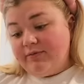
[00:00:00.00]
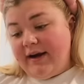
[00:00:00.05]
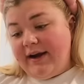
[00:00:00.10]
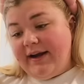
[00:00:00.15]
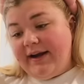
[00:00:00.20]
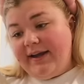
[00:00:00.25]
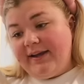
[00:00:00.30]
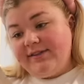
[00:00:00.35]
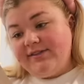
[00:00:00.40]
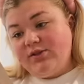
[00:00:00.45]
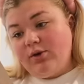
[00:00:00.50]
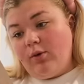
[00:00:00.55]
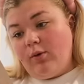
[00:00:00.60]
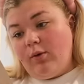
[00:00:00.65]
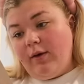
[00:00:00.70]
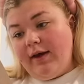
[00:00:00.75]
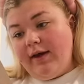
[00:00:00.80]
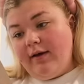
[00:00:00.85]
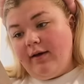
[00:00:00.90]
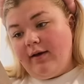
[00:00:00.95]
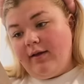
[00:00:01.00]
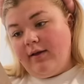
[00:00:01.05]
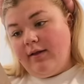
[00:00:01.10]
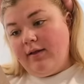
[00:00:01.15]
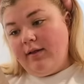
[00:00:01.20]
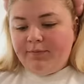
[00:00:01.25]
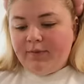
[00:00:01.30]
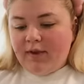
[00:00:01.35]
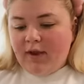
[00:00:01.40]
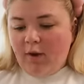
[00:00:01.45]
Radiance
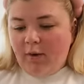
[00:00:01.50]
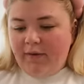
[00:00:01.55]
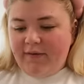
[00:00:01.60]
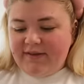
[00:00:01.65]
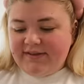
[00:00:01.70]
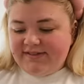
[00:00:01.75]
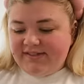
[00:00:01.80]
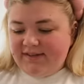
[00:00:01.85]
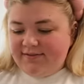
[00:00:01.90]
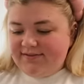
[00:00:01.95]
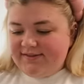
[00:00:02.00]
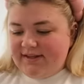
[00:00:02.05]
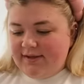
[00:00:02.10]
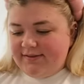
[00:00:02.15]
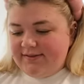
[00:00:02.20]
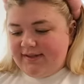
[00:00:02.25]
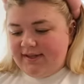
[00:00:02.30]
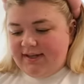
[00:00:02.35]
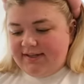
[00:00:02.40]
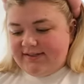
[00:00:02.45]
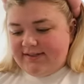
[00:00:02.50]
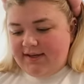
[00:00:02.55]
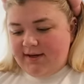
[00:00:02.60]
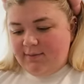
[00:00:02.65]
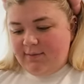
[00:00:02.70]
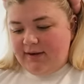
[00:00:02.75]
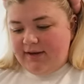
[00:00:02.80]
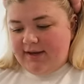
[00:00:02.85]
Oil. Boy, this stuff sounds like it's gonna be